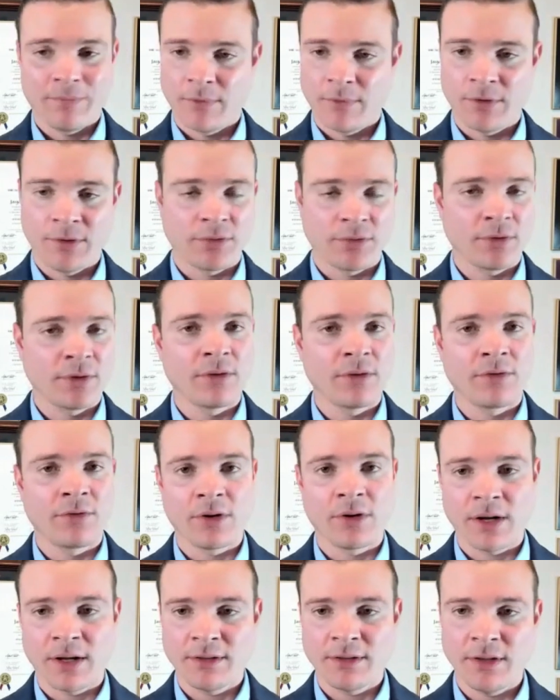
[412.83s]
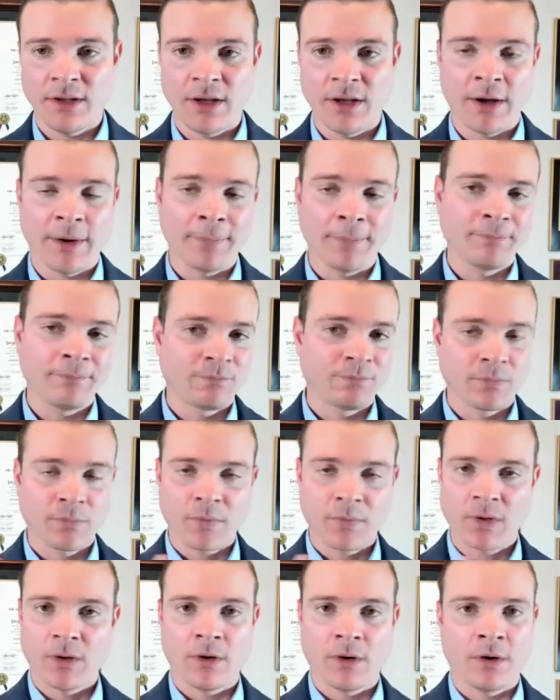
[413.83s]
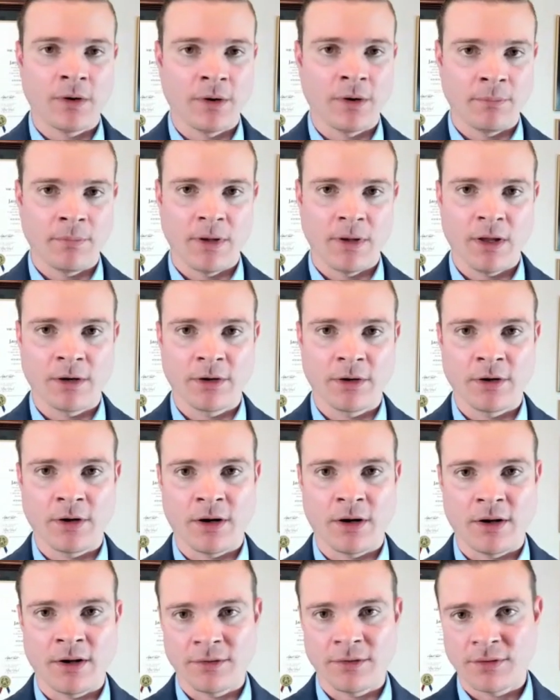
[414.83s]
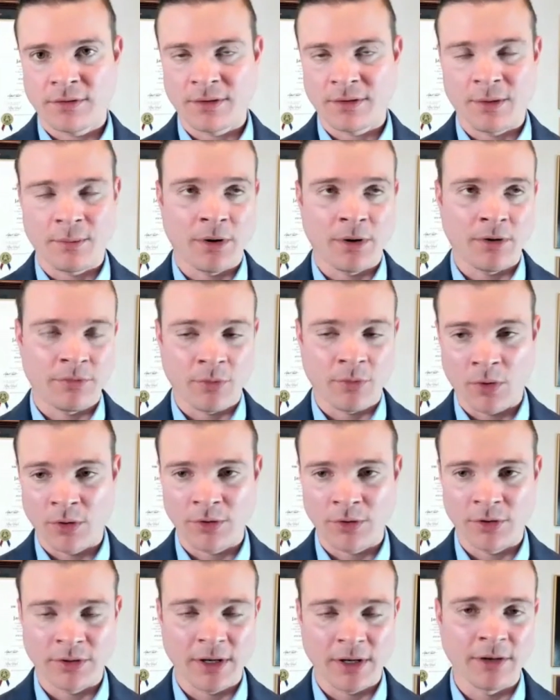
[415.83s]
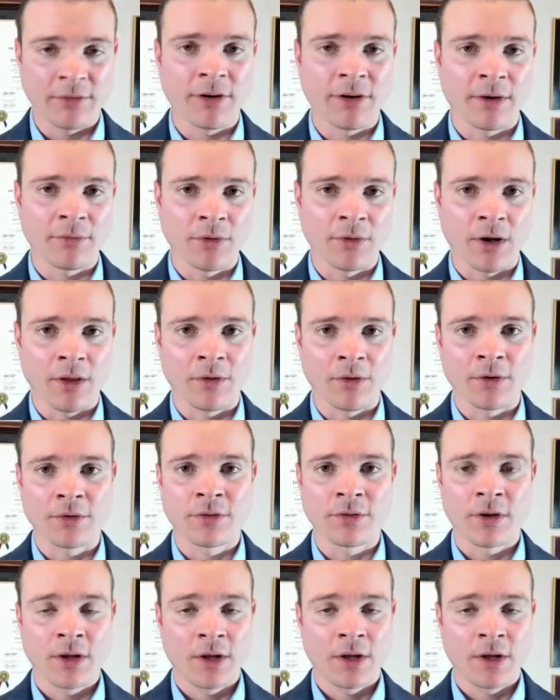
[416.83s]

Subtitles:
Just to give you an idea, it costs about $495